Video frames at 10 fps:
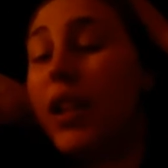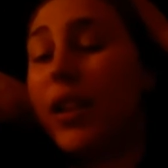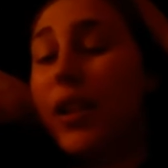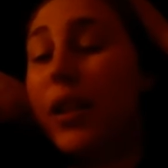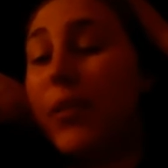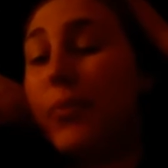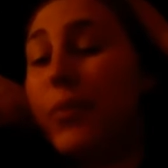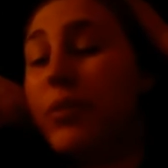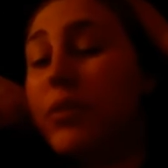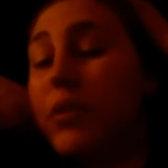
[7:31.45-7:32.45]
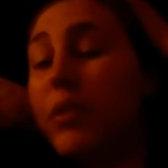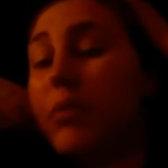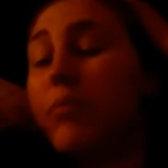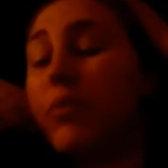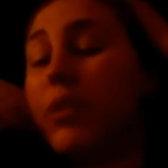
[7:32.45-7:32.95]
and then I fell
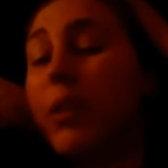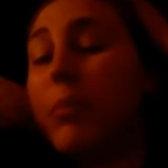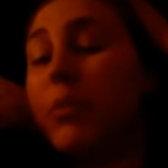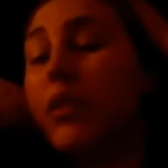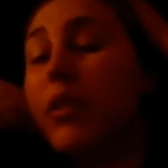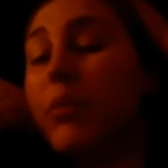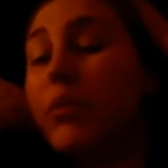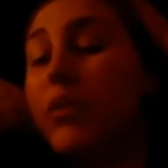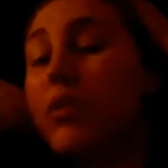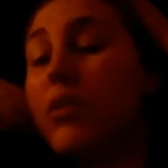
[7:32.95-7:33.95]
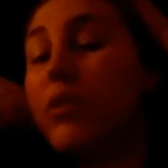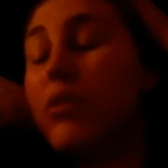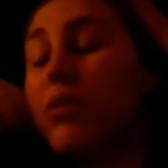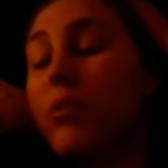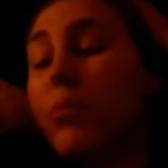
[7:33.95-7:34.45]
asleep for a couple
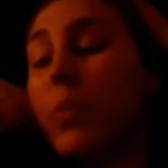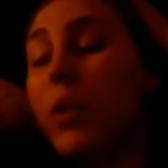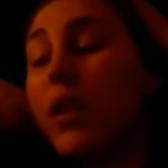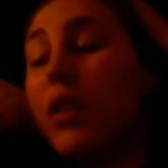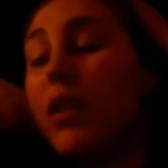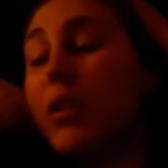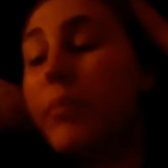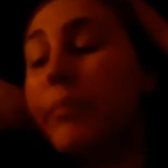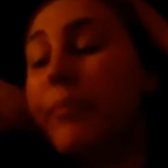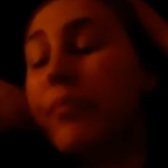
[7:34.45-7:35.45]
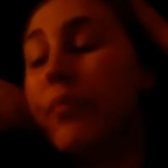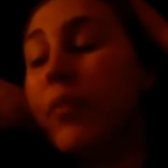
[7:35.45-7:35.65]
hours, just woke up,